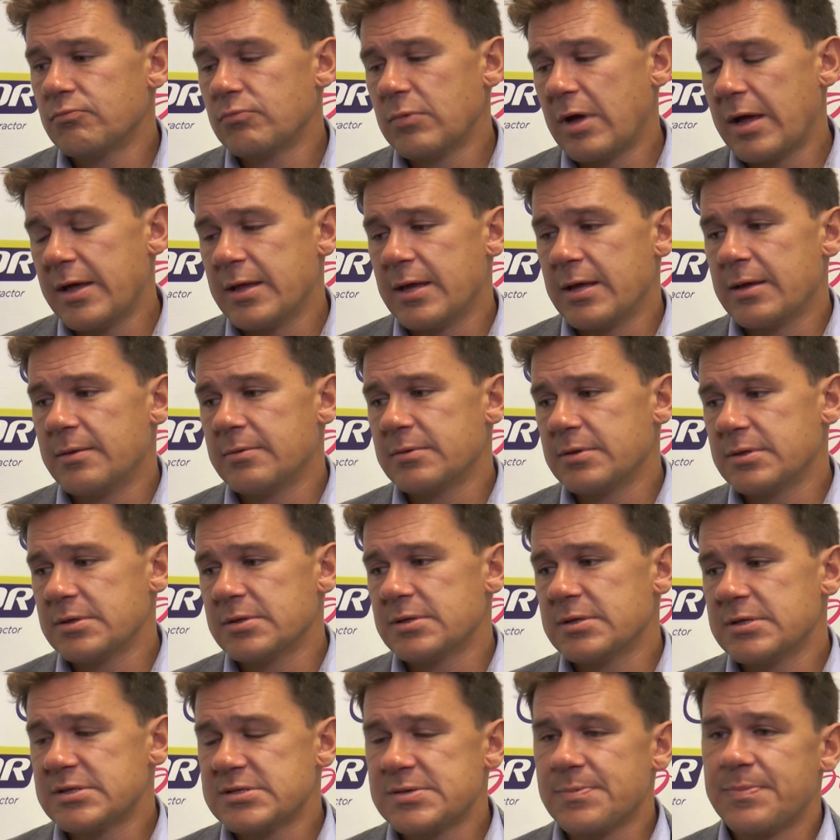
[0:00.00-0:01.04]
I, I,
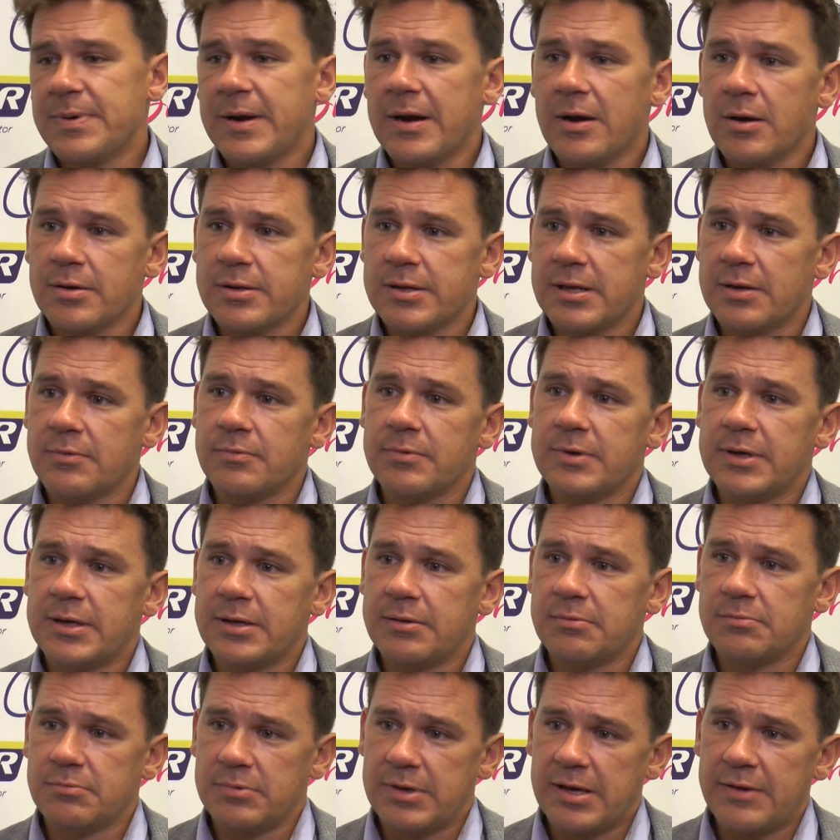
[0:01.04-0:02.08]
it's apparent that
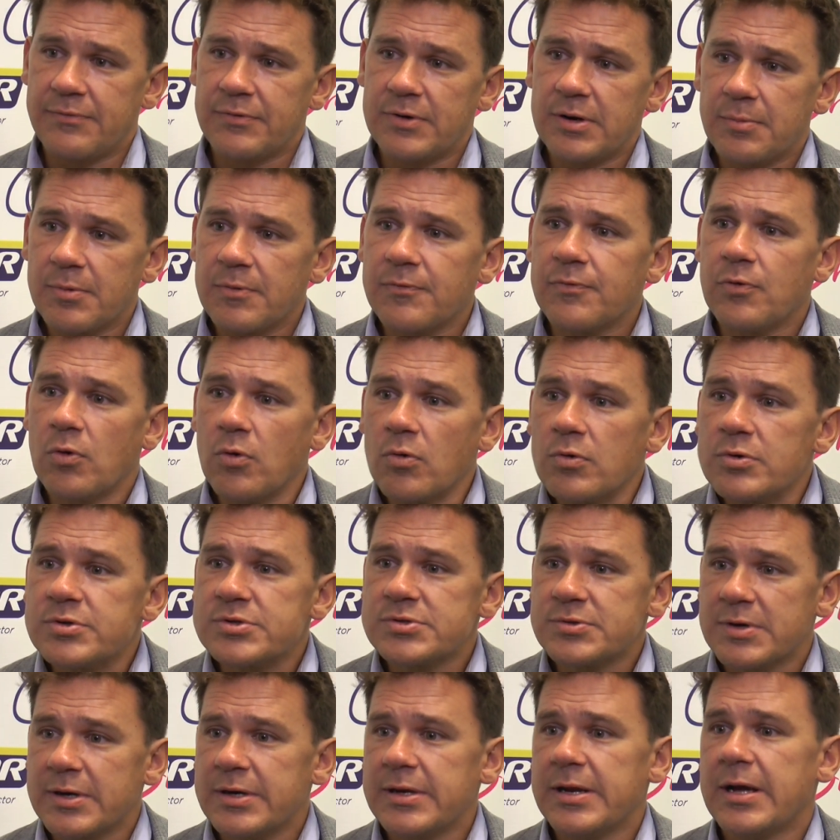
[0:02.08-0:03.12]
we, we have a number of
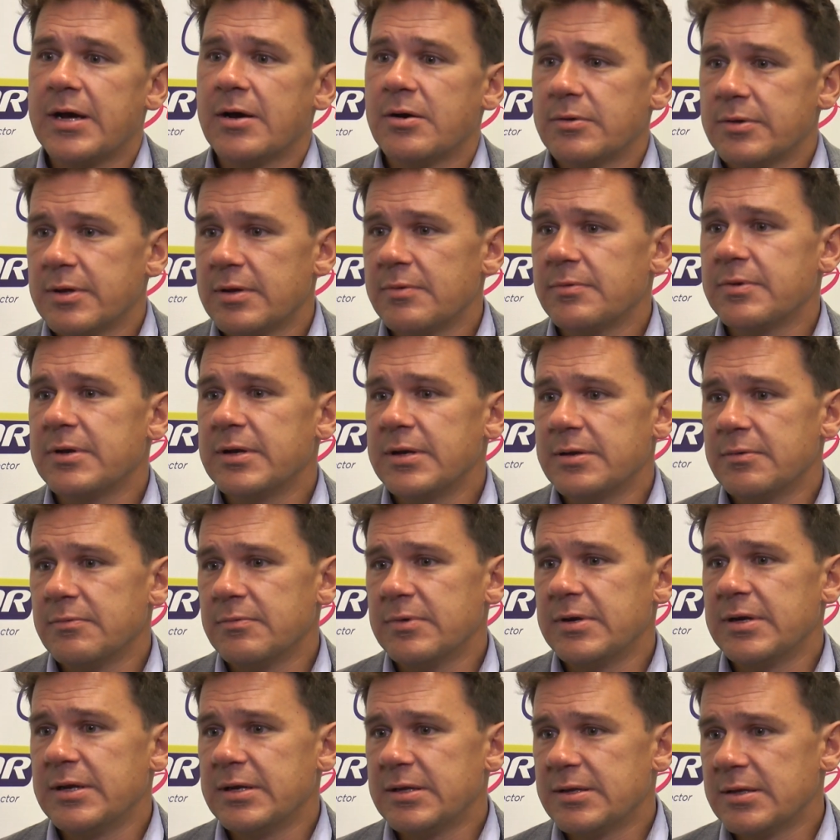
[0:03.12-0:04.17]
holes right now that we,
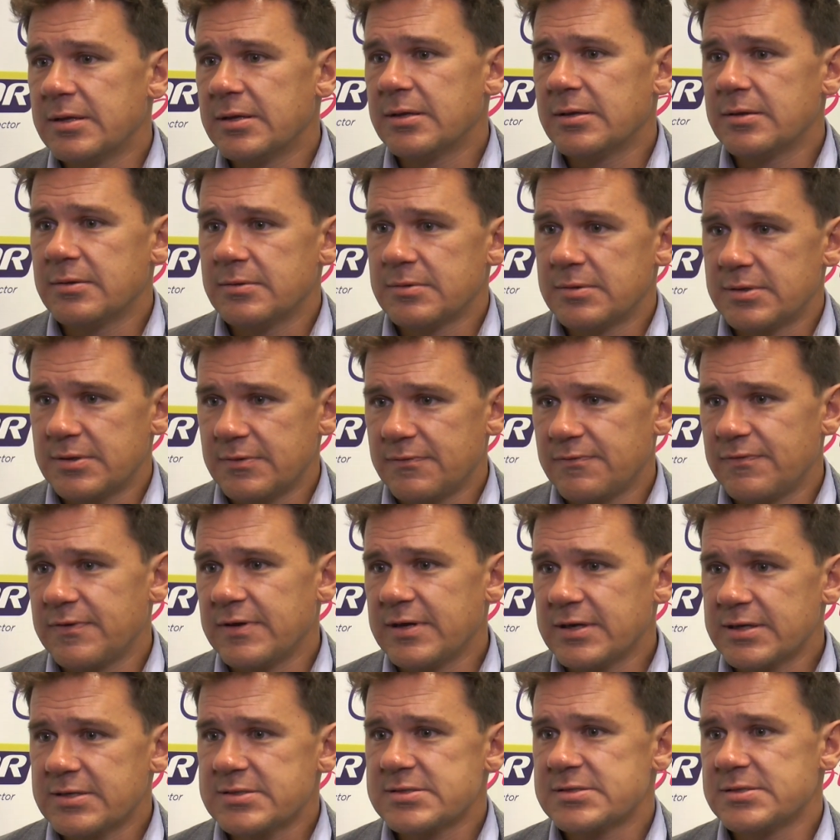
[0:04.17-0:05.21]
we need to, to
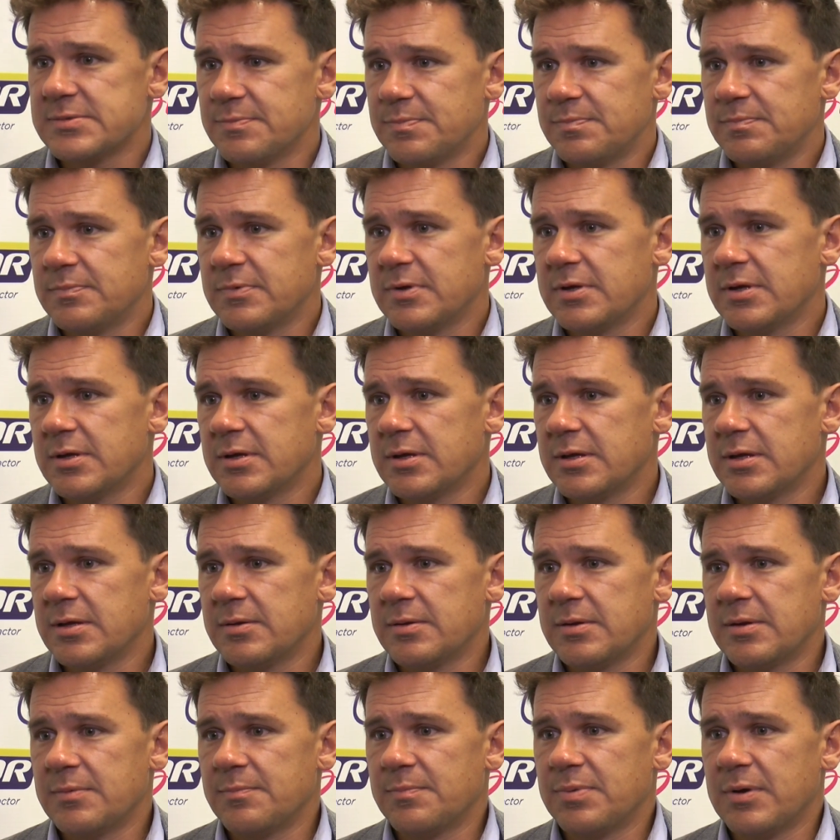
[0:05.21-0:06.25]
fix and,
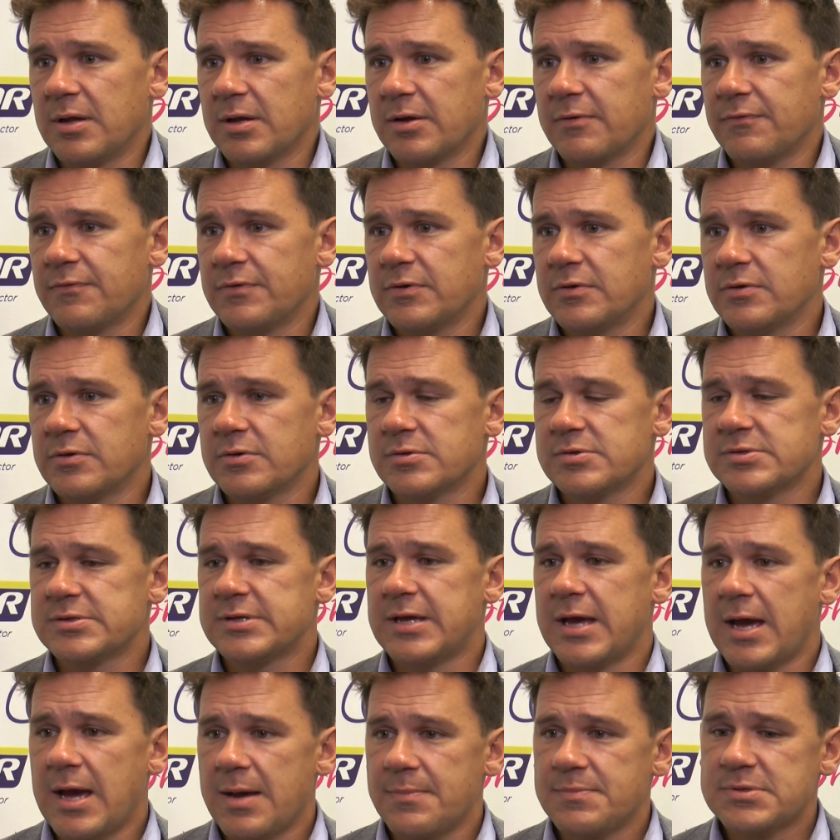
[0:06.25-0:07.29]
and, and plug a few of those
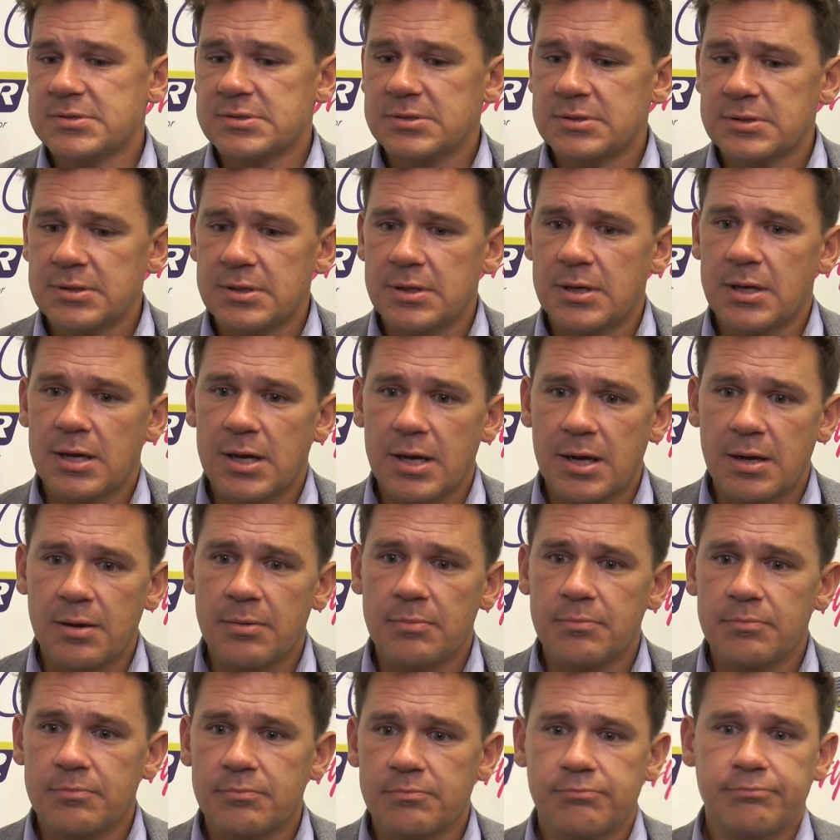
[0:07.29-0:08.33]
gaps.
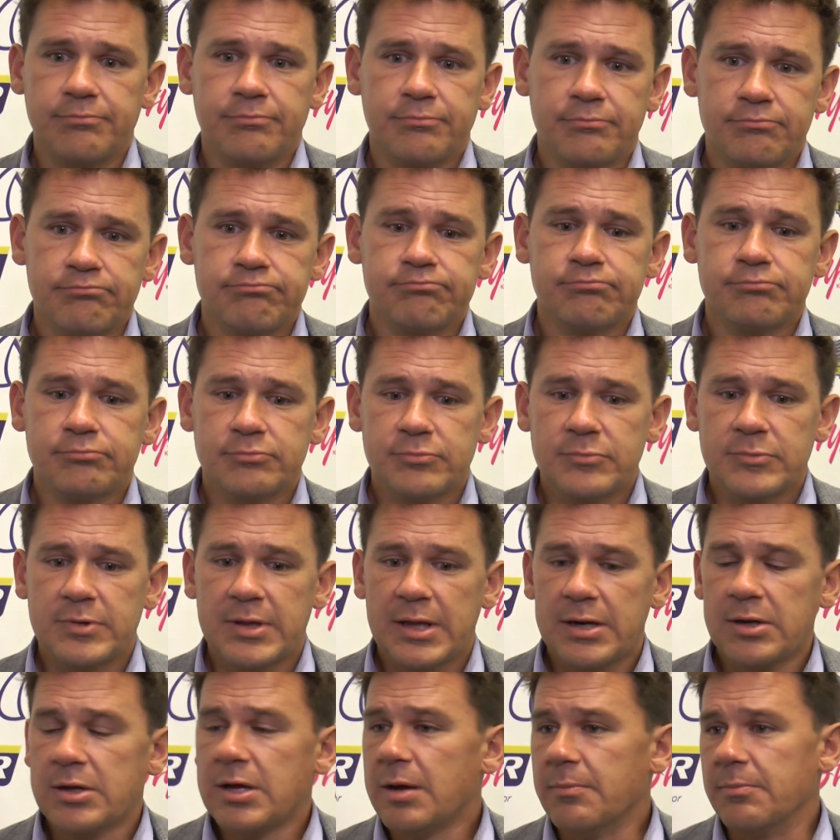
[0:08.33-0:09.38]
Um,
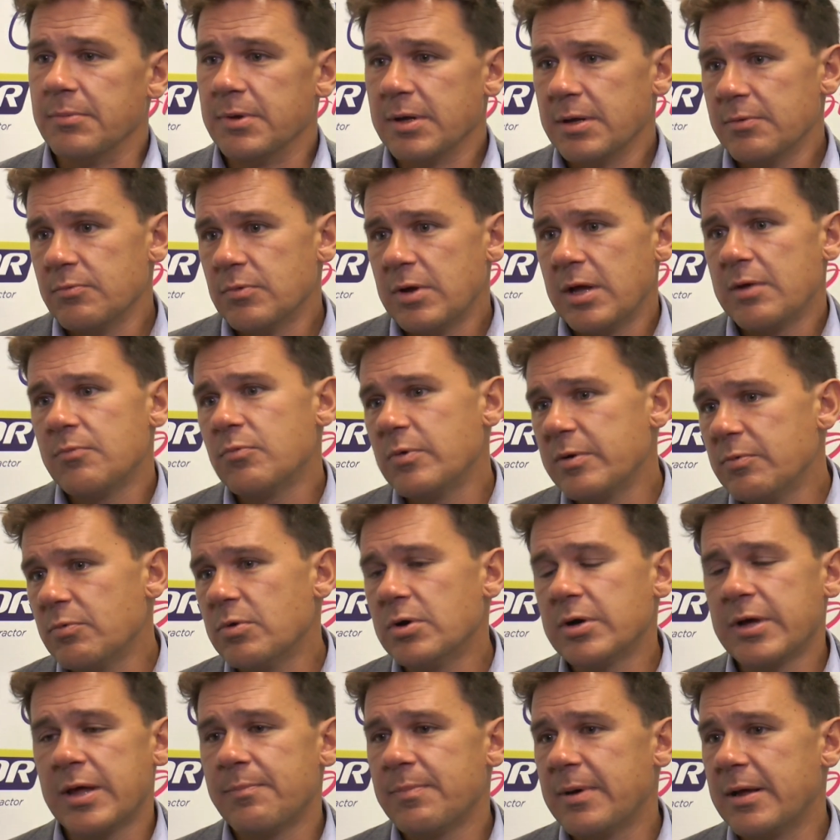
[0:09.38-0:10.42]
that'll come, and, and we
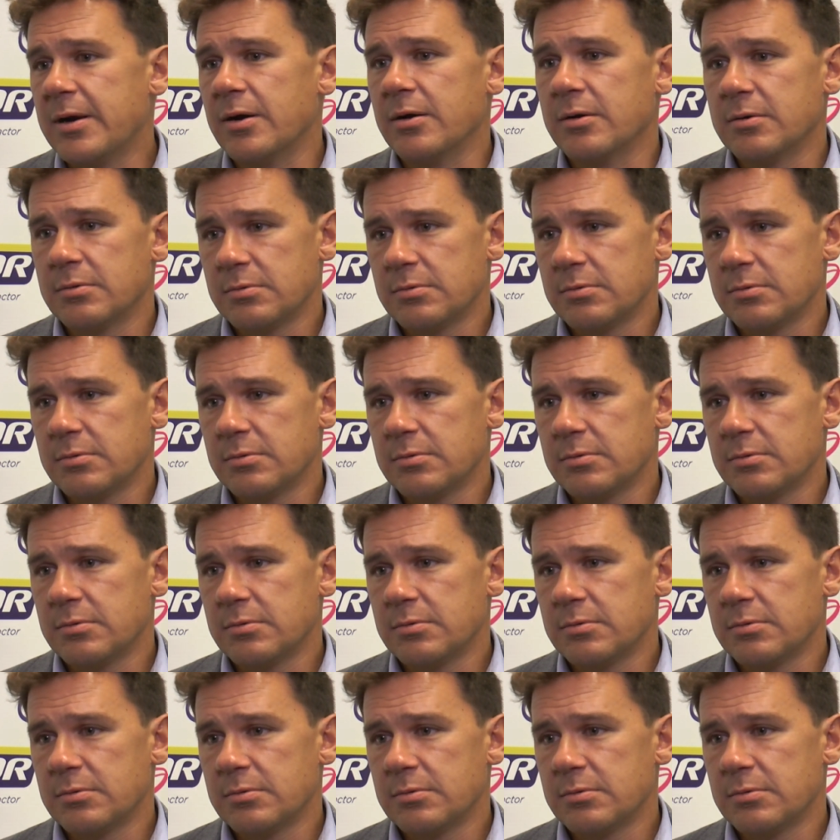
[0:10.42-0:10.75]
will get better.